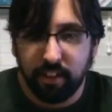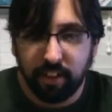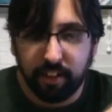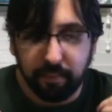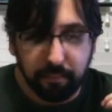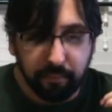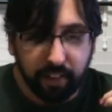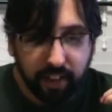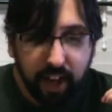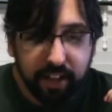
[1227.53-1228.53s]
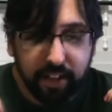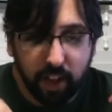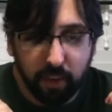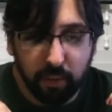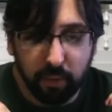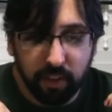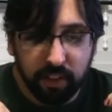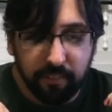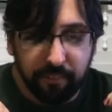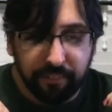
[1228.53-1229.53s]
Like, like I know,
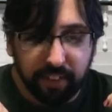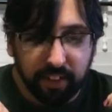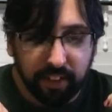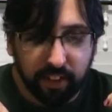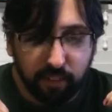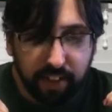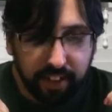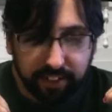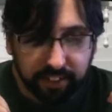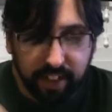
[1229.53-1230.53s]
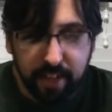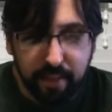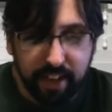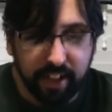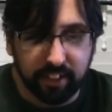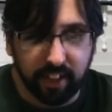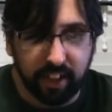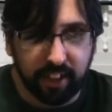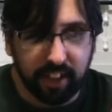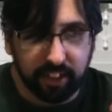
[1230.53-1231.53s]
like around that same age,
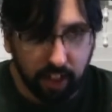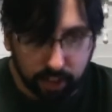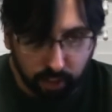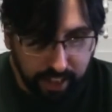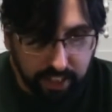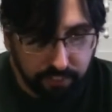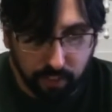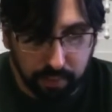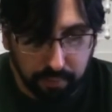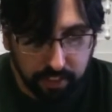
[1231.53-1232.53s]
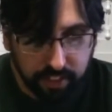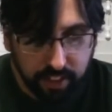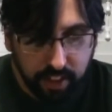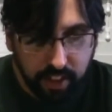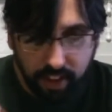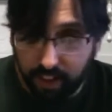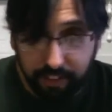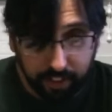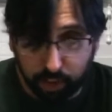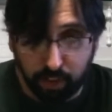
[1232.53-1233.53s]
like I saw Transformers. I
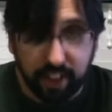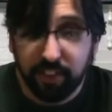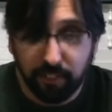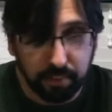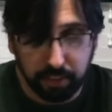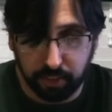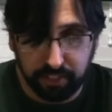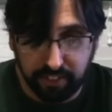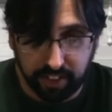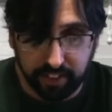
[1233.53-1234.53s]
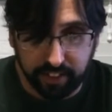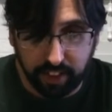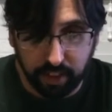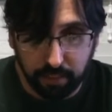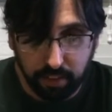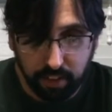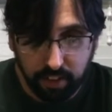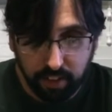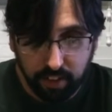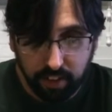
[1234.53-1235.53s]
thought Transformers was fucking terrible.
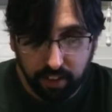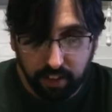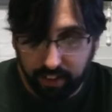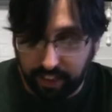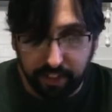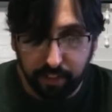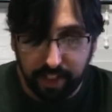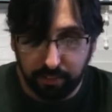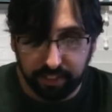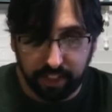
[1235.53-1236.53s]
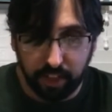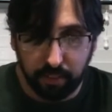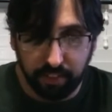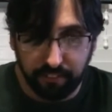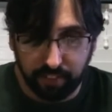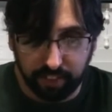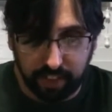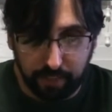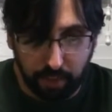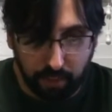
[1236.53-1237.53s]
Like I knew that was terrible the first
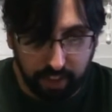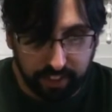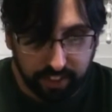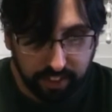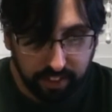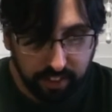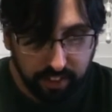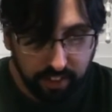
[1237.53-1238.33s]
time I watched it.